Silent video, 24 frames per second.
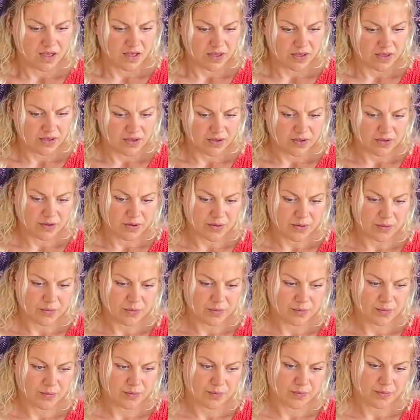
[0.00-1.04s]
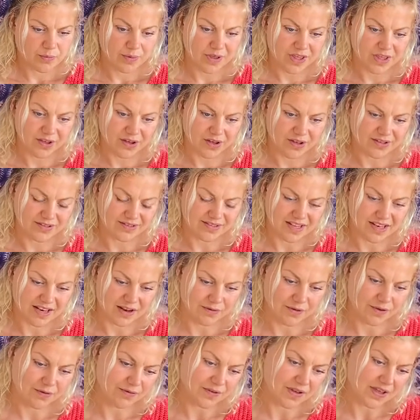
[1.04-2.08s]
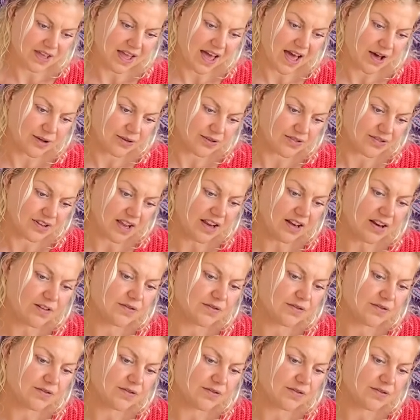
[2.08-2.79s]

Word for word: Um, because that everything outside